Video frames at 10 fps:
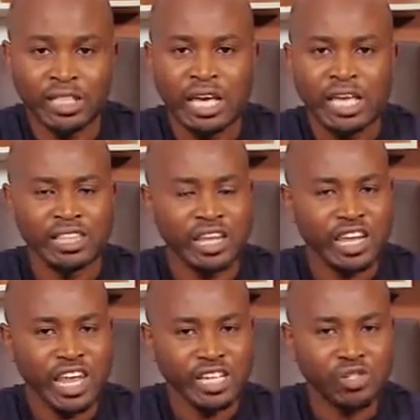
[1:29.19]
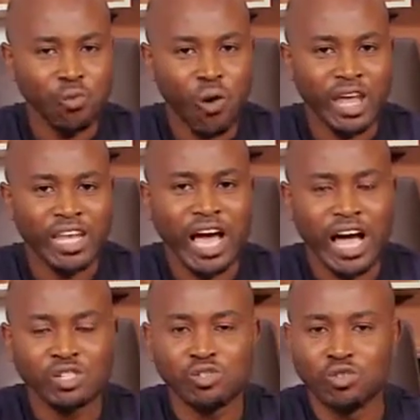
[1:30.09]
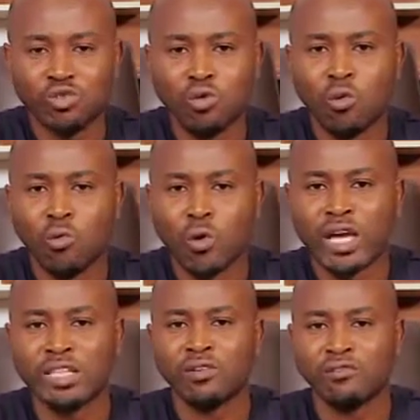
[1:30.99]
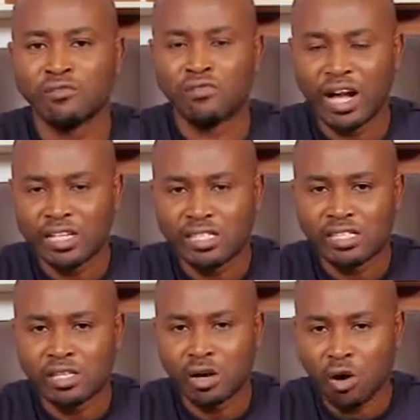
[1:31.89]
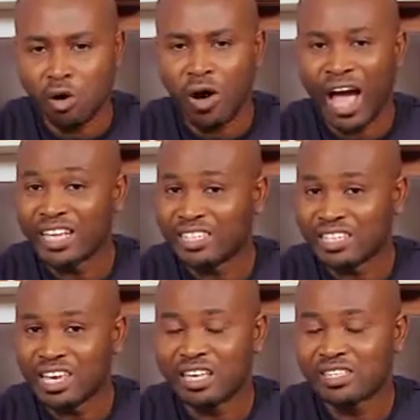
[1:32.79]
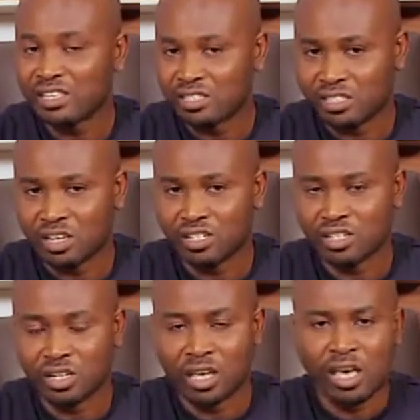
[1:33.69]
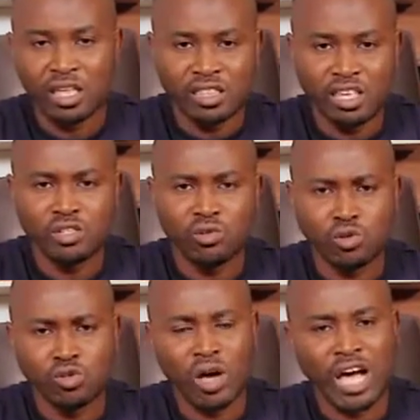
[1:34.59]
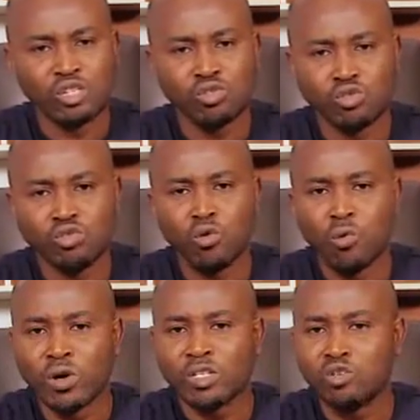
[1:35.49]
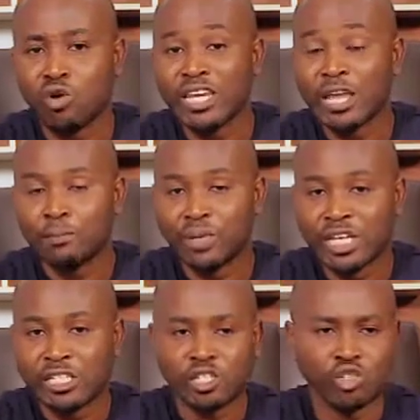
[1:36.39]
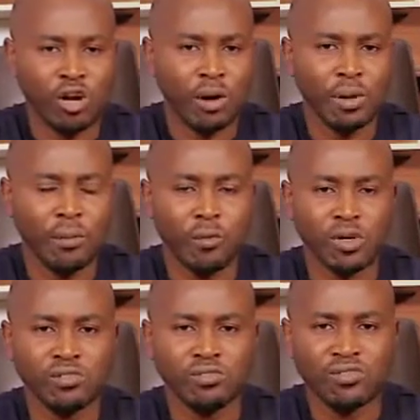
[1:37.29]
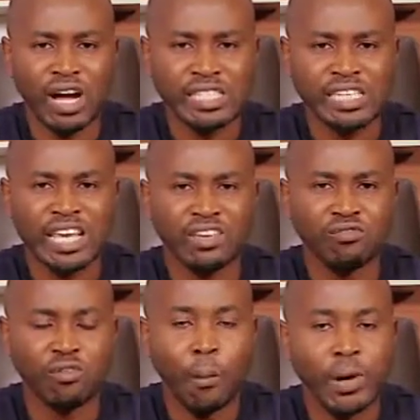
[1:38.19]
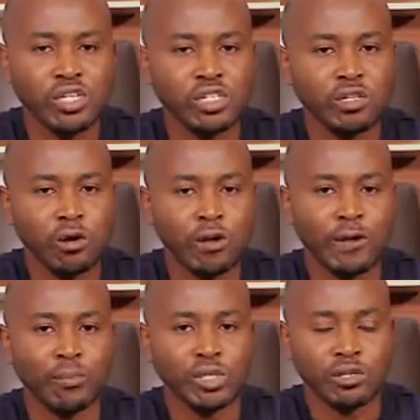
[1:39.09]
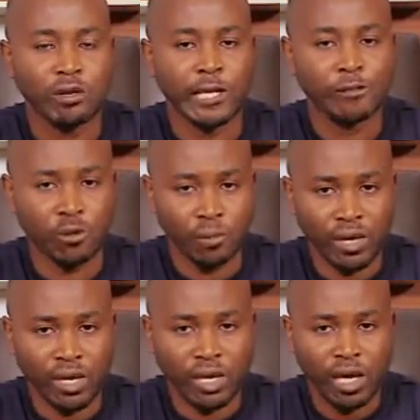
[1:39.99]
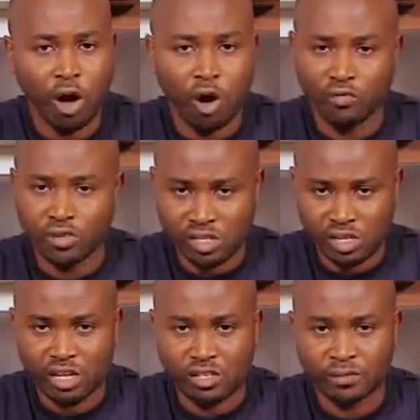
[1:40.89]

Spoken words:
The next one has to do with facts or ideas hesitation. This also has to do with your inability to come up with facts and information on a particular topic of discussion.